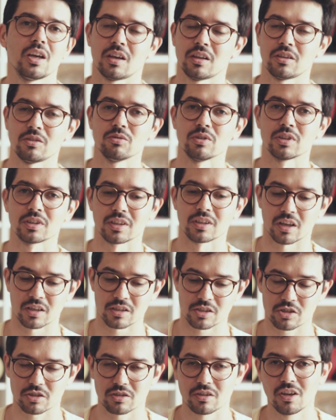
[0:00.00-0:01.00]
and you
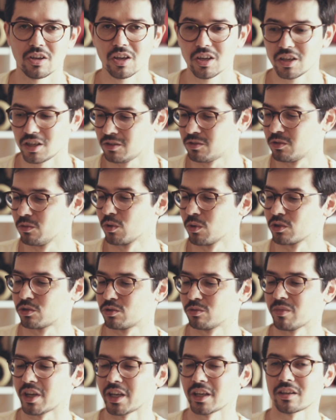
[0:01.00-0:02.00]
attach. If you want
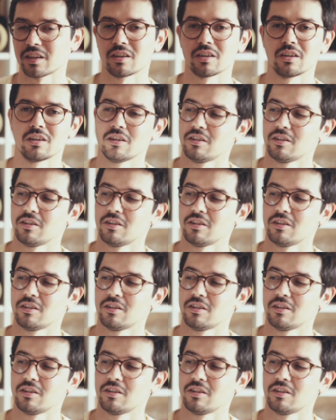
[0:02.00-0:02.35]
to make